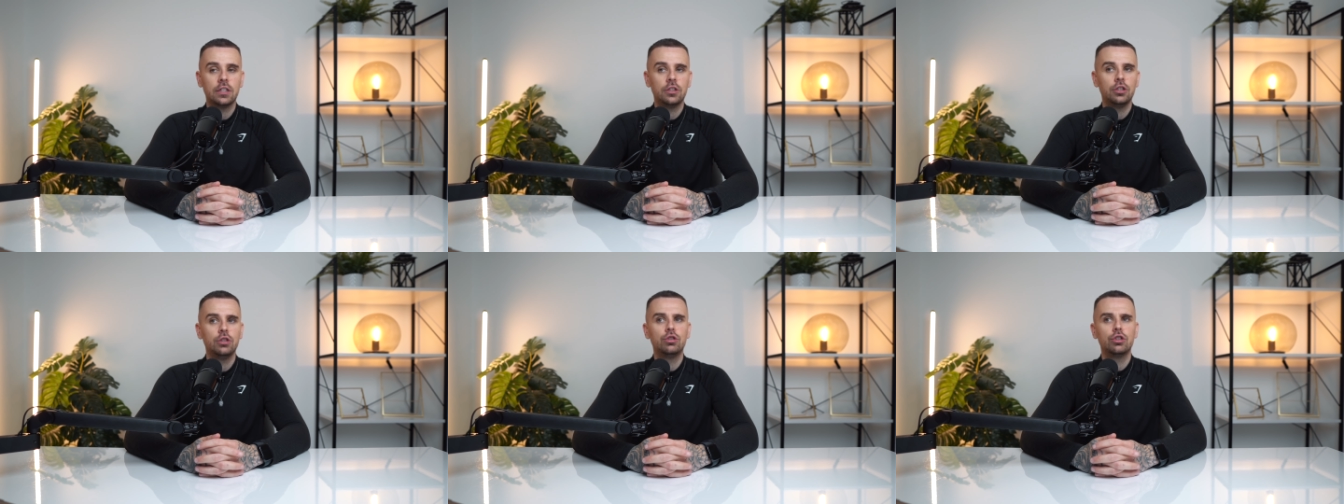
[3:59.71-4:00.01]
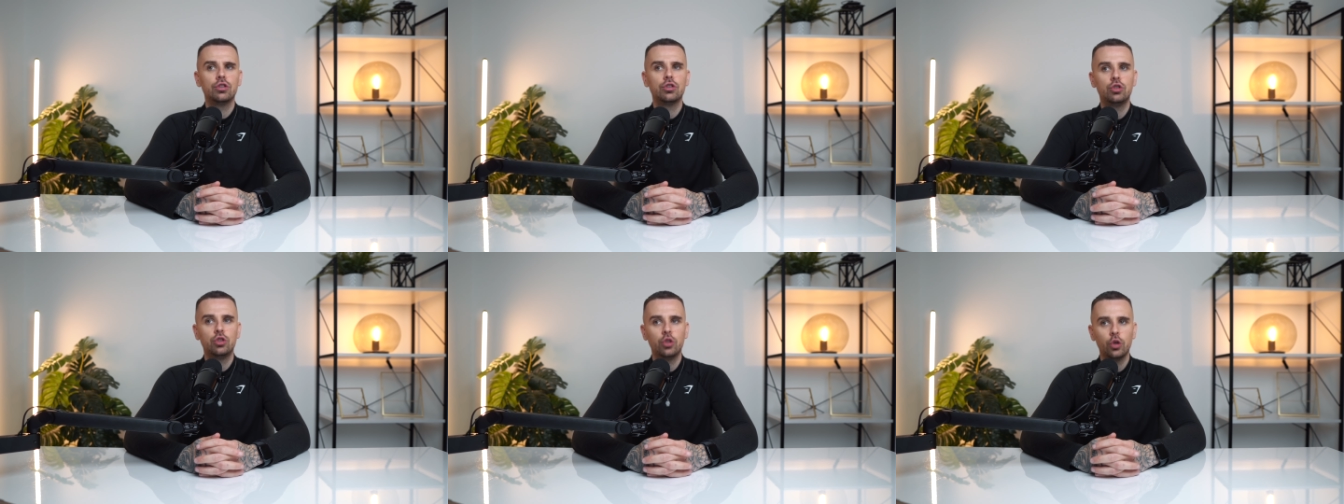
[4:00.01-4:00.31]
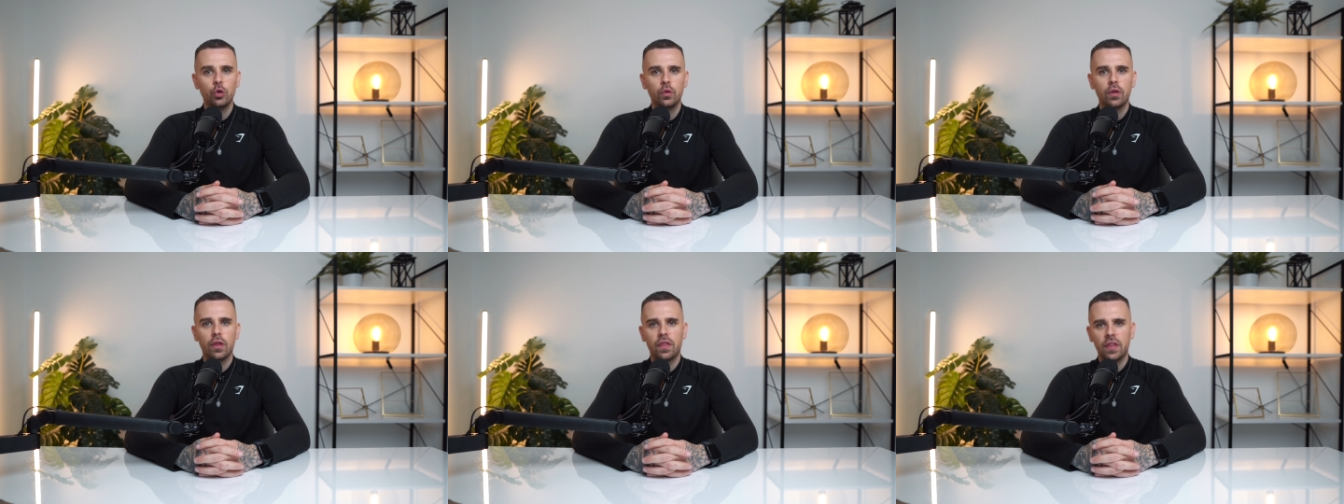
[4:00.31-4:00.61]
and you just
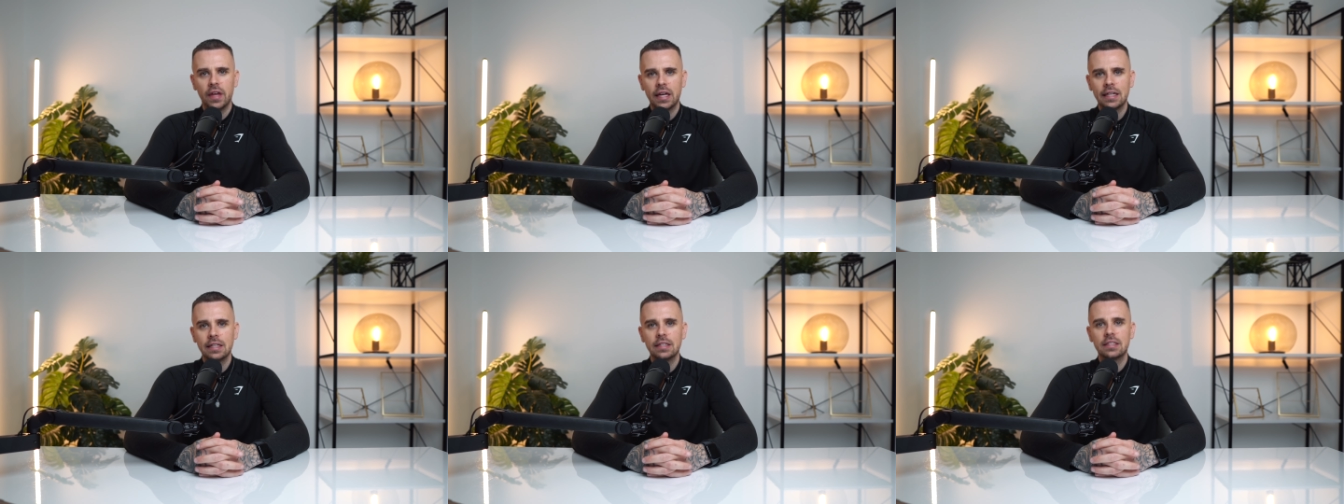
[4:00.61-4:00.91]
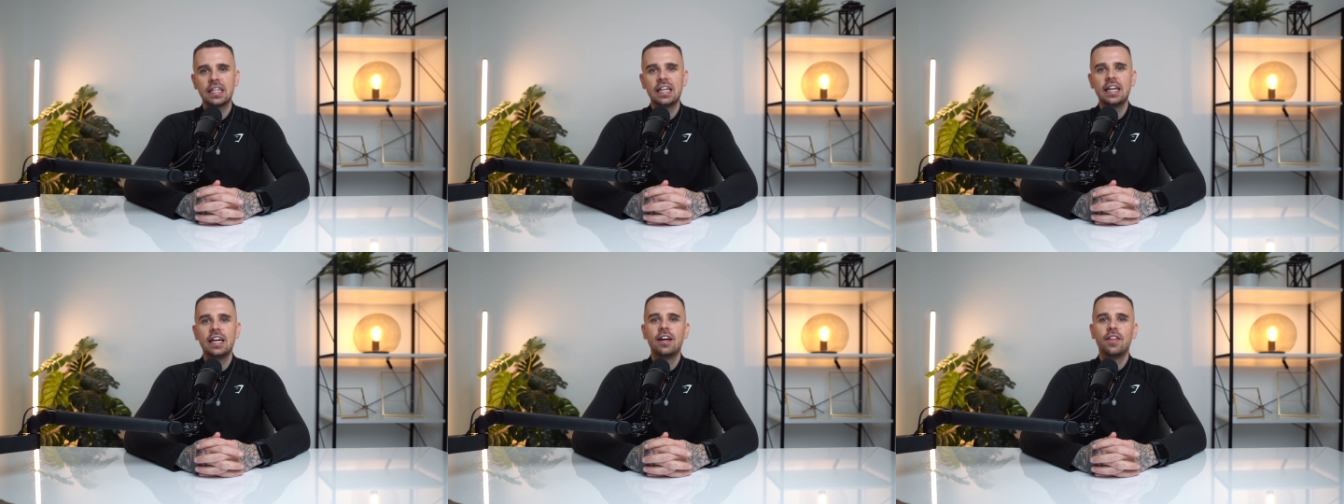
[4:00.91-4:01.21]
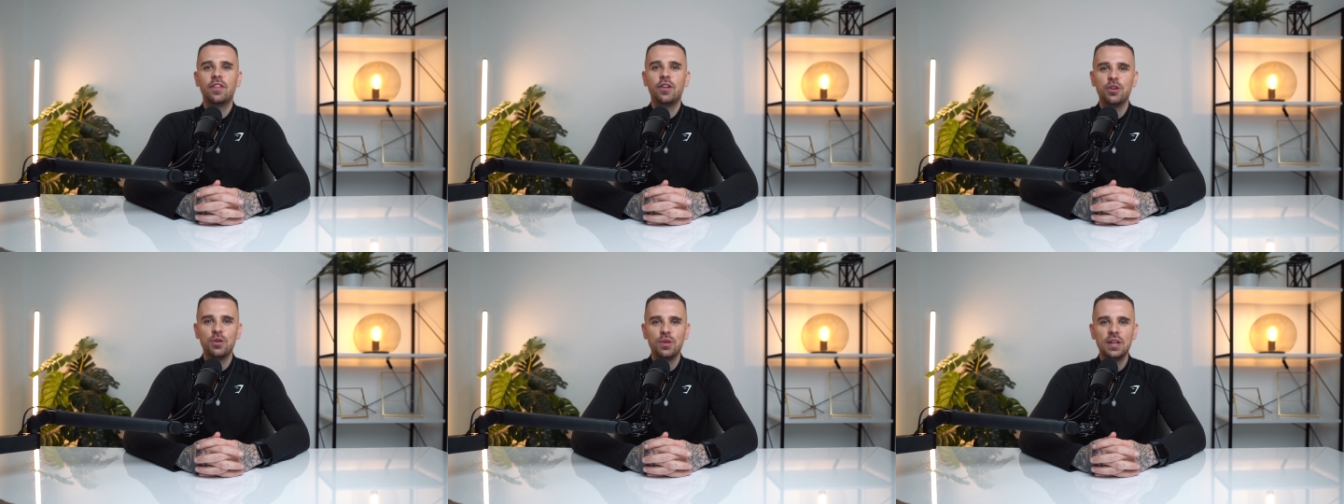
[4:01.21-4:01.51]
do the things
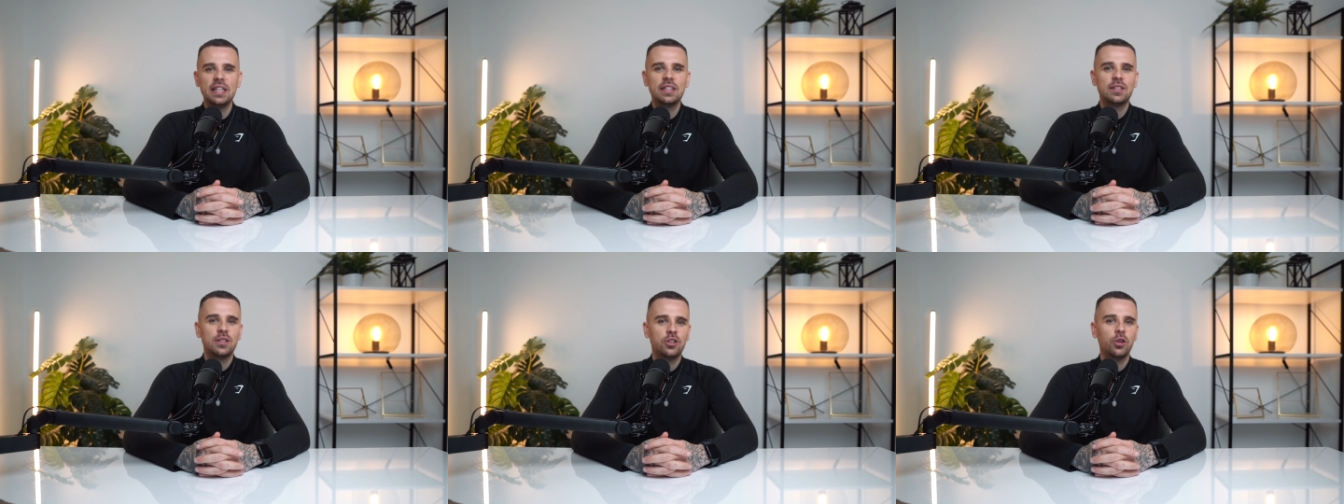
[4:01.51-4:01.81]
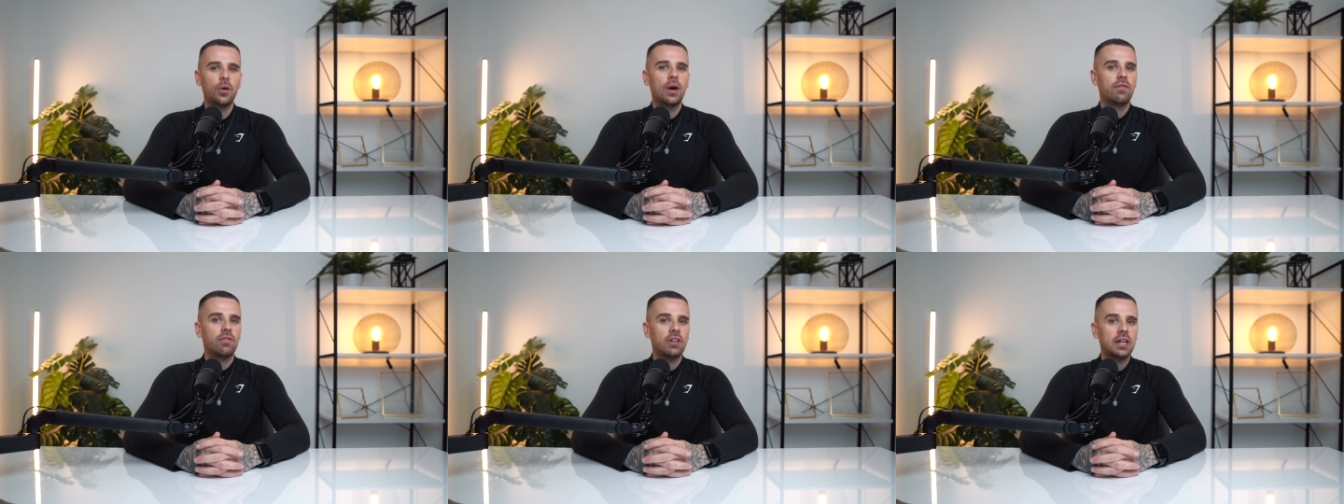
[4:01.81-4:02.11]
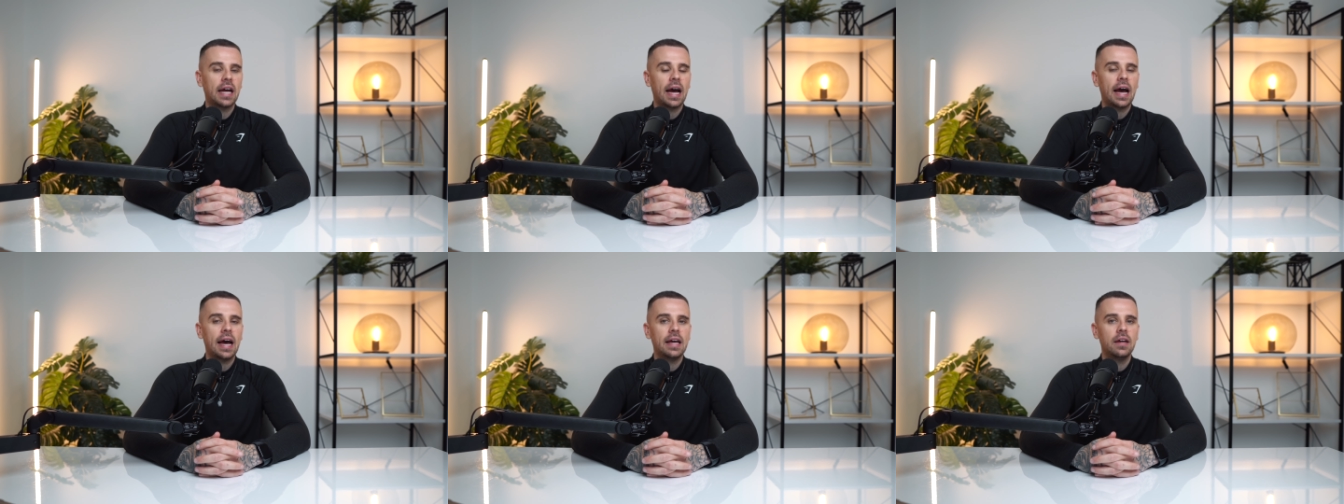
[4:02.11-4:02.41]
that you need to do every
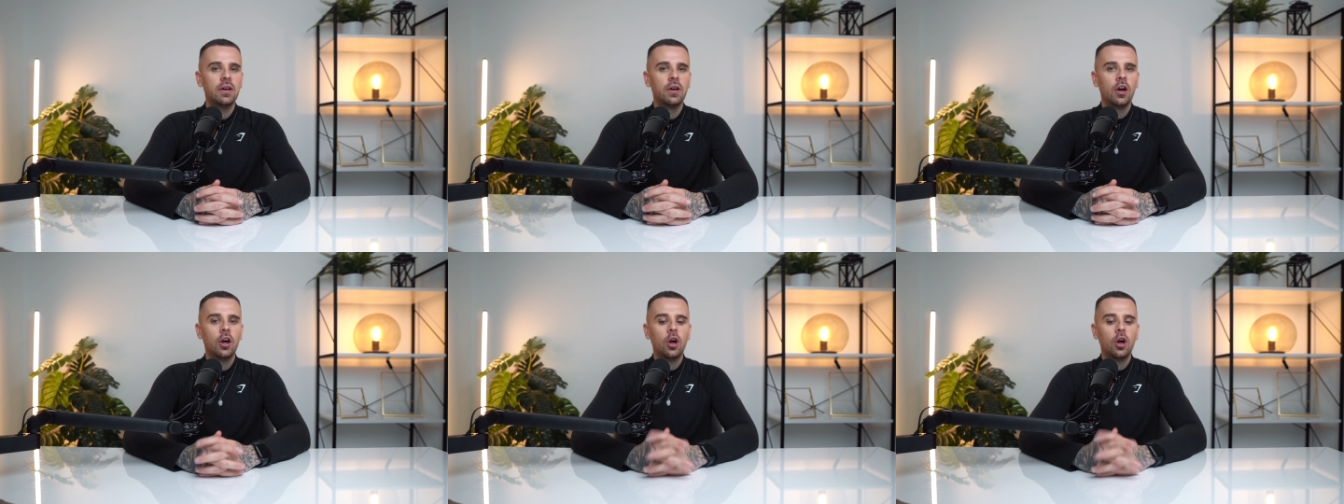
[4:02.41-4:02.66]
day.